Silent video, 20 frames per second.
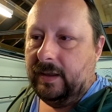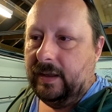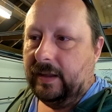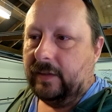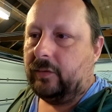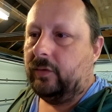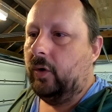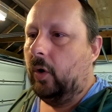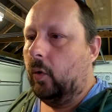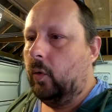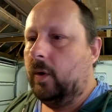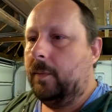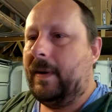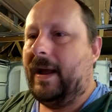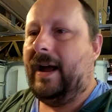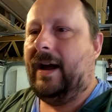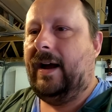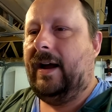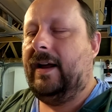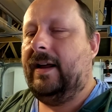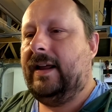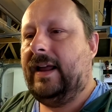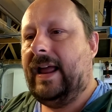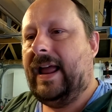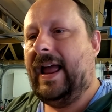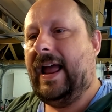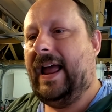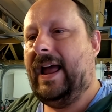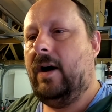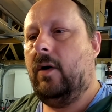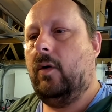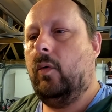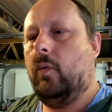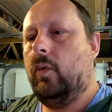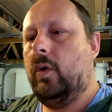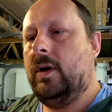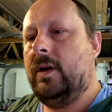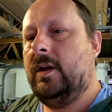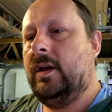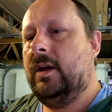it's not all about how
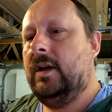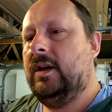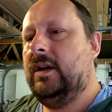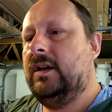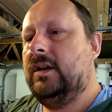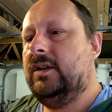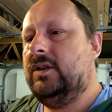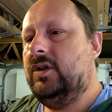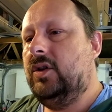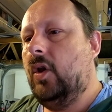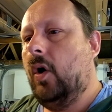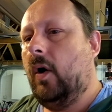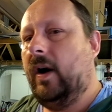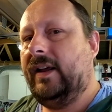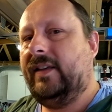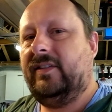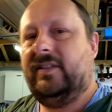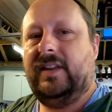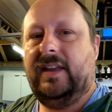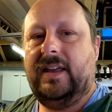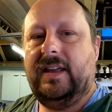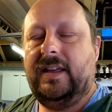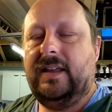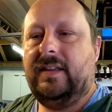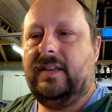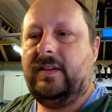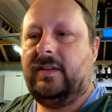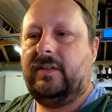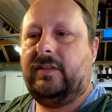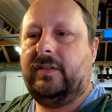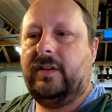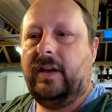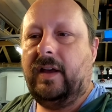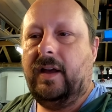nice it is.